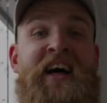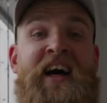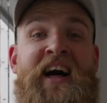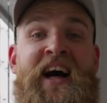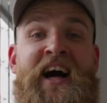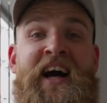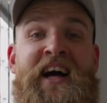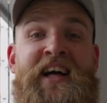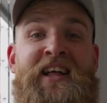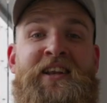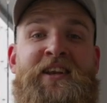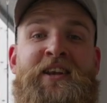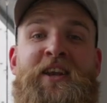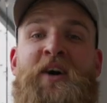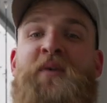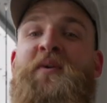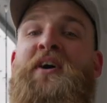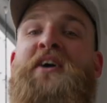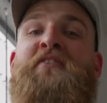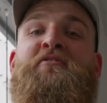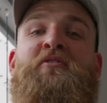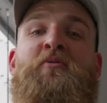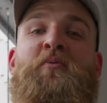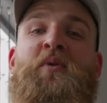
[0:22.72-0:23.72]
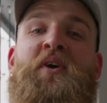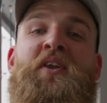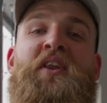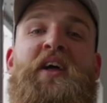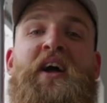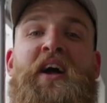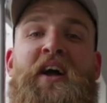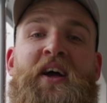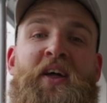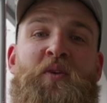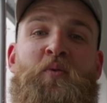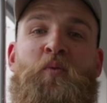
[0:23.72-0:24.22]
Hello everyone
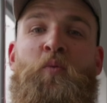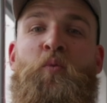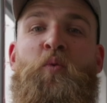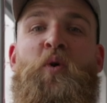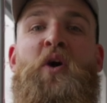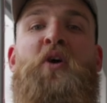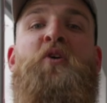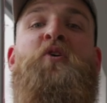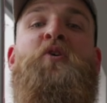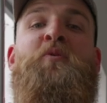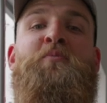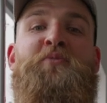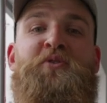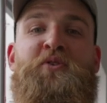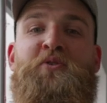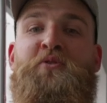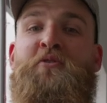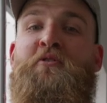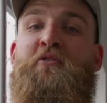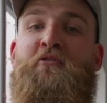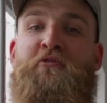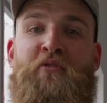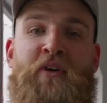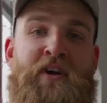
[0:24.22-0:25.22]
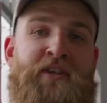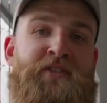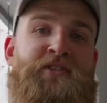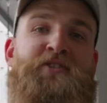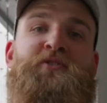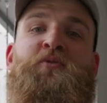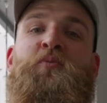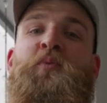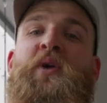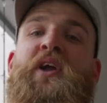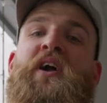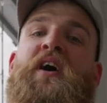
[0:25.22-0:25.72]
and welcome to
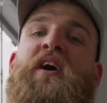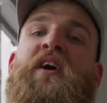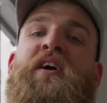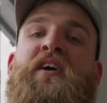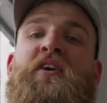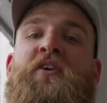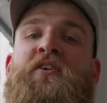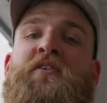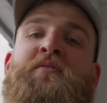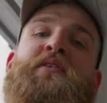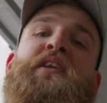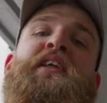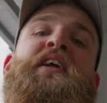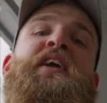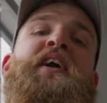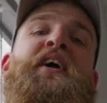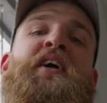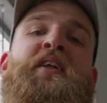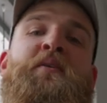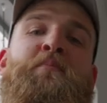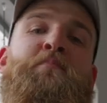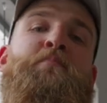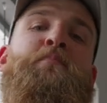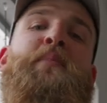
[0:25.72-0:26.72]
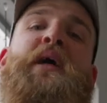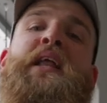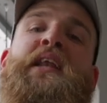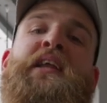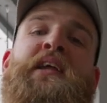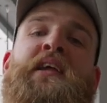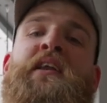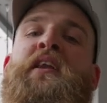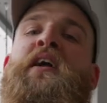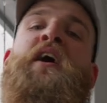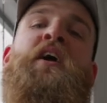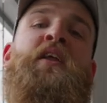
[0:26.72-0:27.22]
France. We are currently in
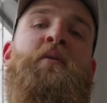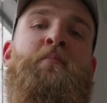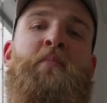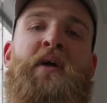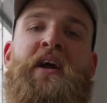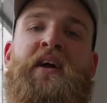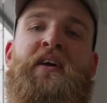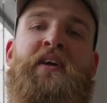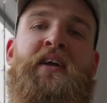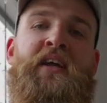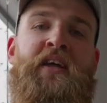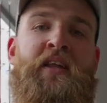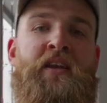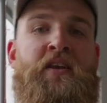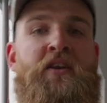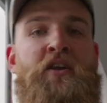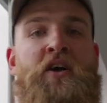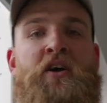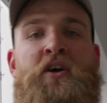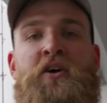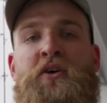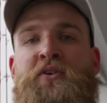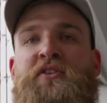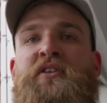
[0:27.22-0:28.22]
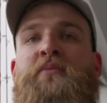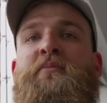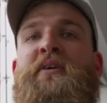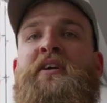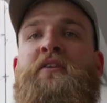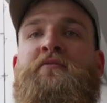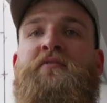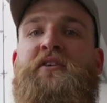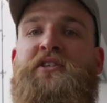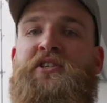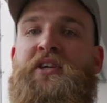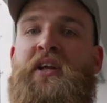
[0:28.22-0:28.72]
Belle-Île-en-Mer in the
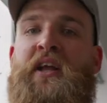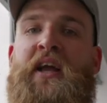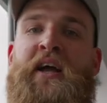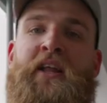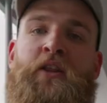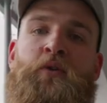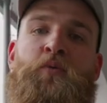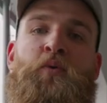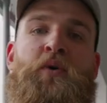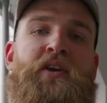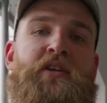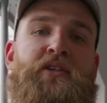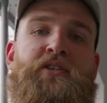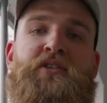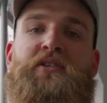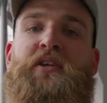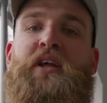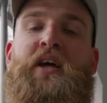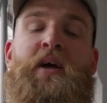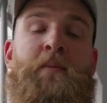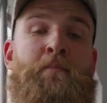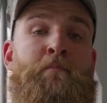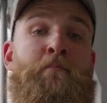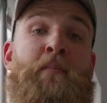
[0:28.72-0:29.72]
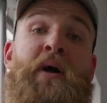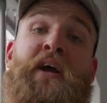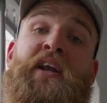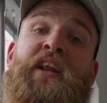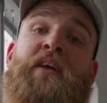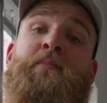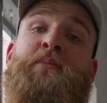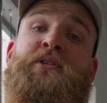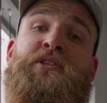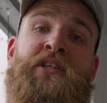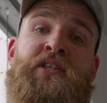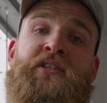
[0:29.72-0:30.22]
Ultimate Fishing headquarters. My
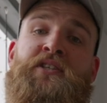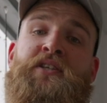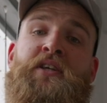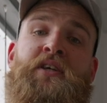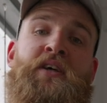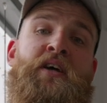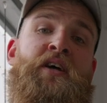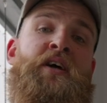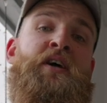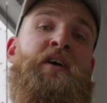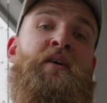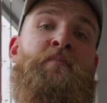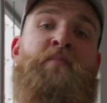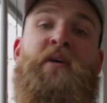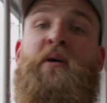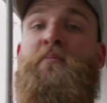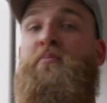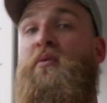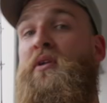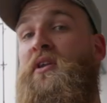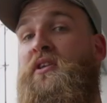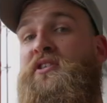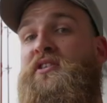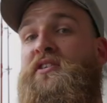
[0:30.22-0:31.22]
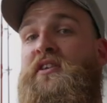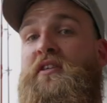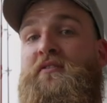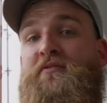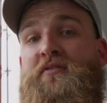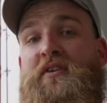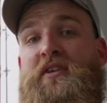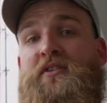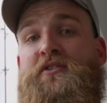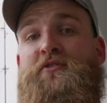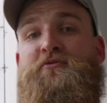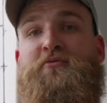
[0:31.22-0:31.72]
name is Sietze. Apologies in
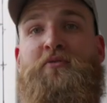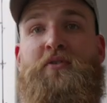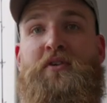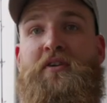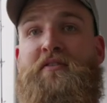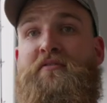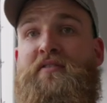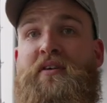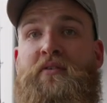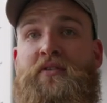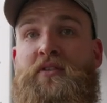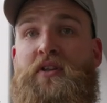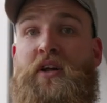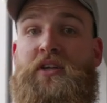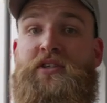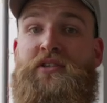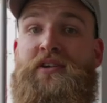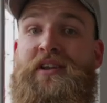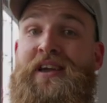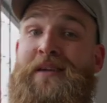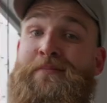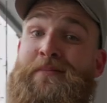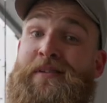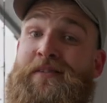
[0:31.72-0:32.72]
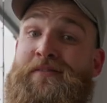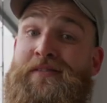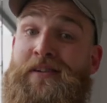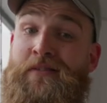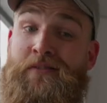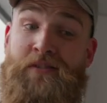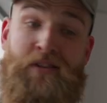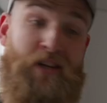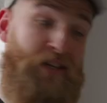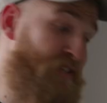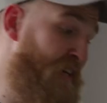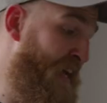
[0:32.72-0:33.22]
advance for the very Dutch name and
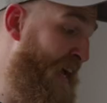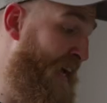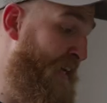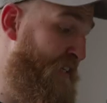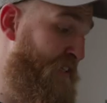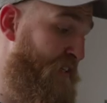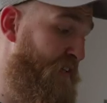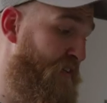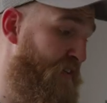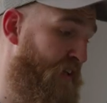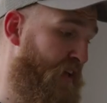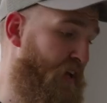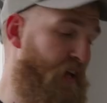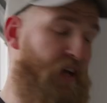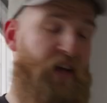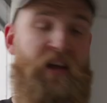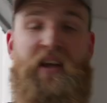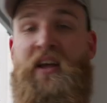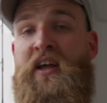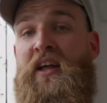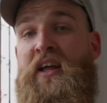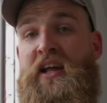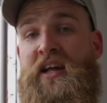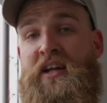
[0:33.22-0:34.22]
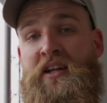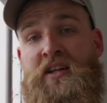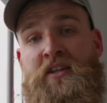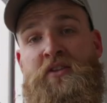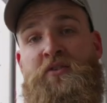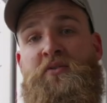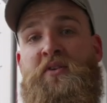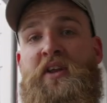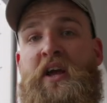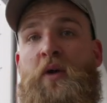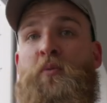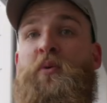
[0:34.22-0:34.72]
very Dutch accent.
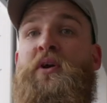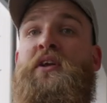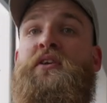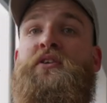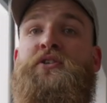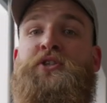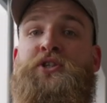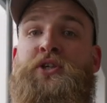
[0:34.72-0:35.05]
And today we're in the